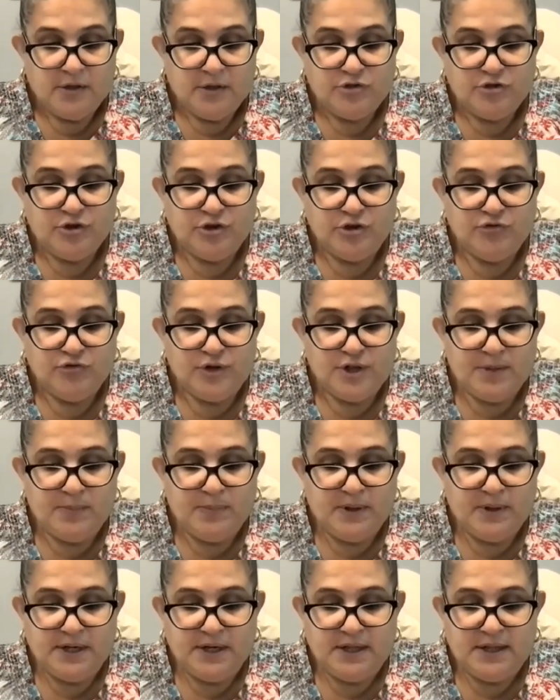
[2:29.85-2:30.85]
Children's
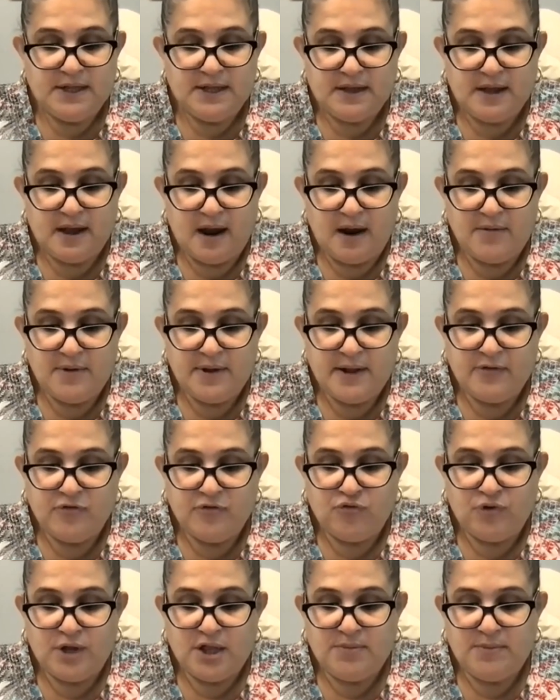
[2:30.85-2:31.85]
ability to carry and
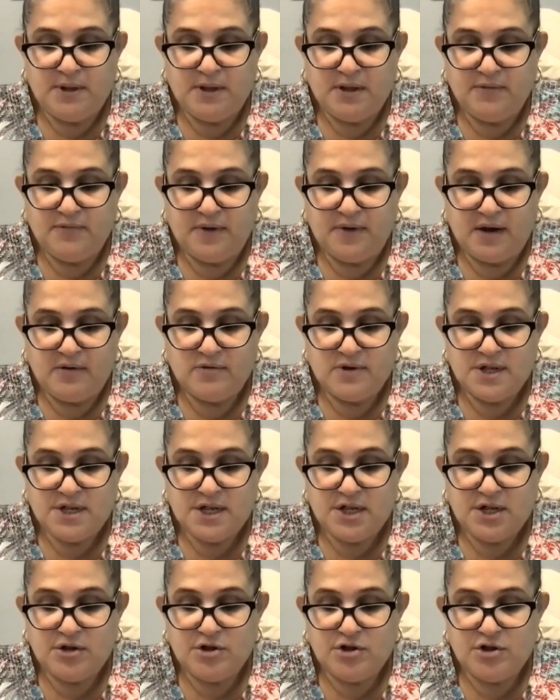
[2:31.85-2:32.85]
transmit the virus is
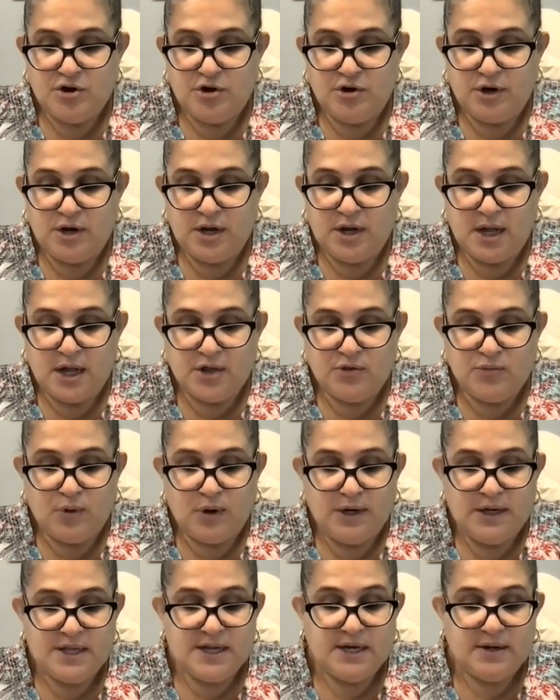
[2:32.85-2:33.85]
concerning as
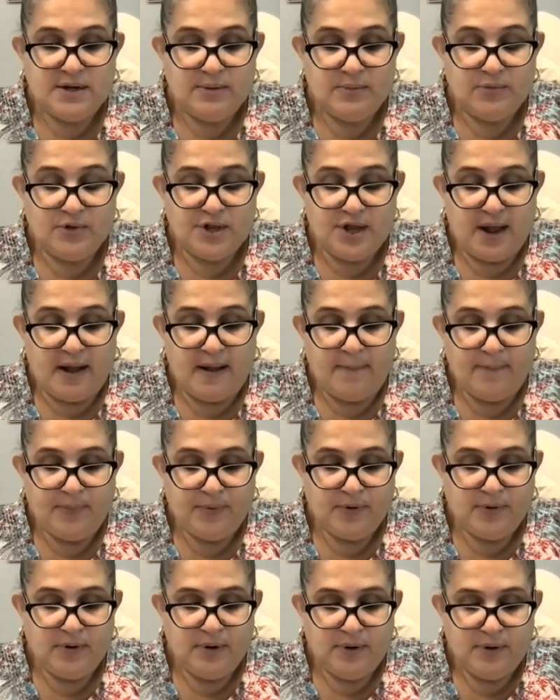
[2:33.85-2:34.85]
well as it was
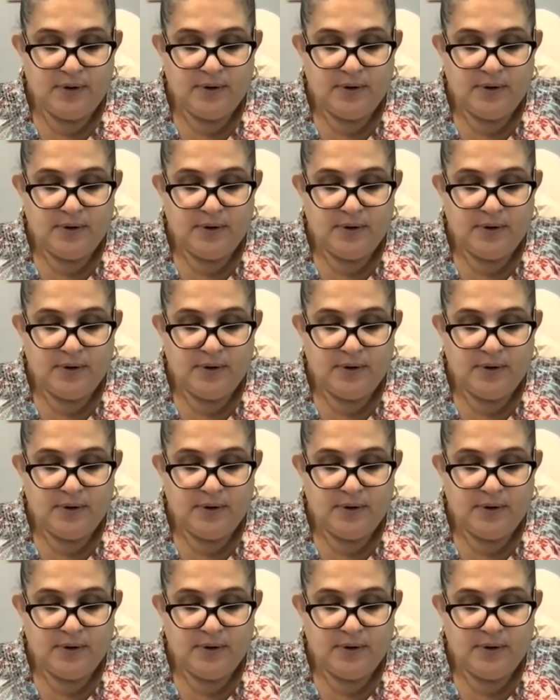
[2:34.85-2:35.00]
hampered